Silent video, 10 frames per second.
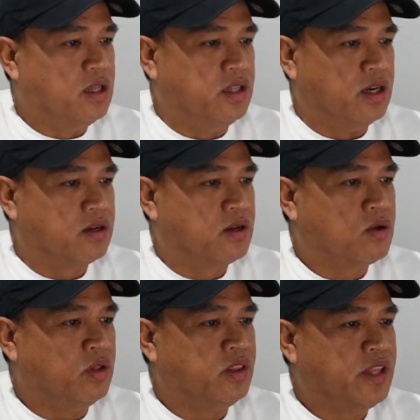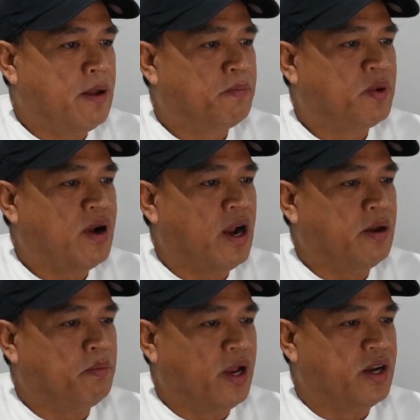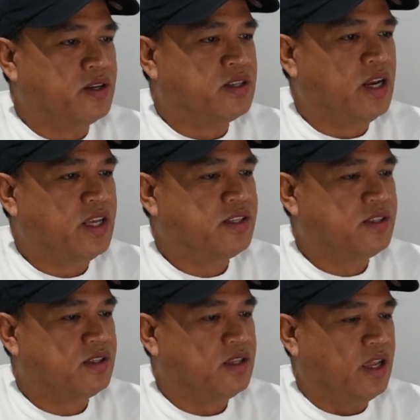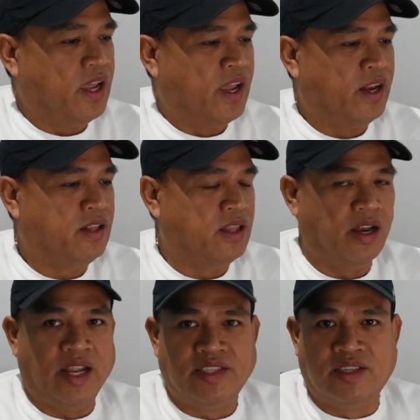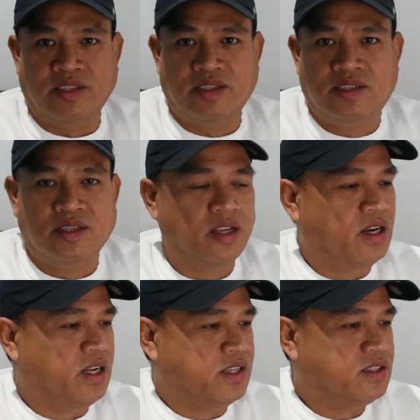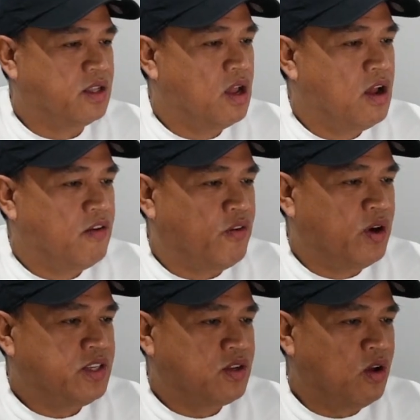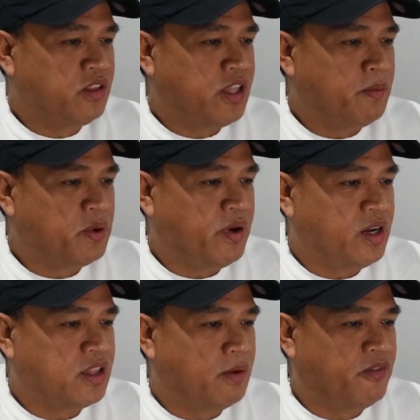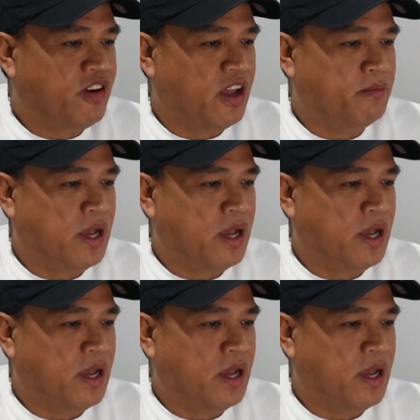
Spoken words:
the contemporary players list and the legends list. For his contemporary top 5